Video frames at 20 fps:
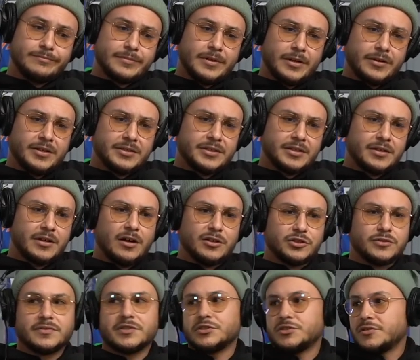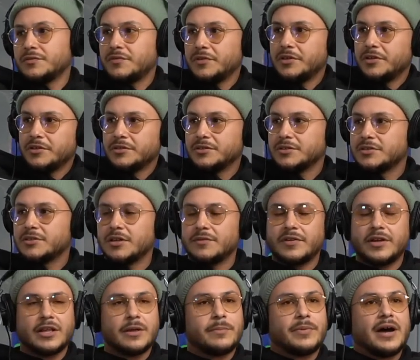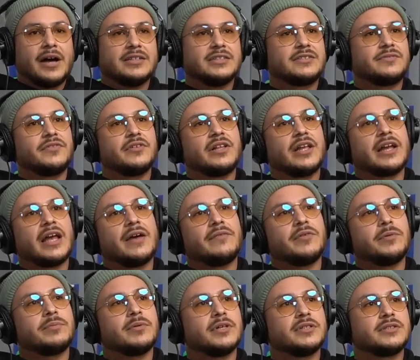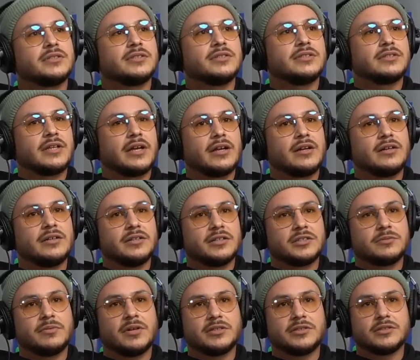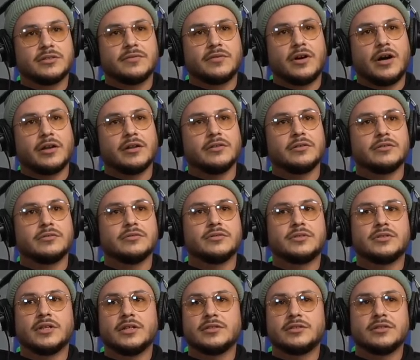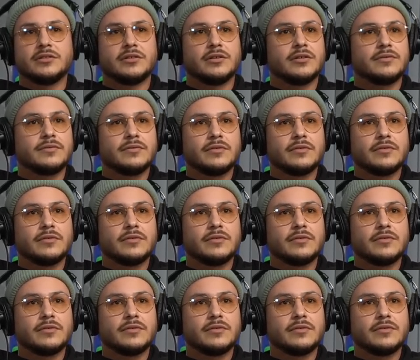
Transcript: do I say, controversial figures and stuff like that, but I just feel like every person is like an expression of God in their own sense, and their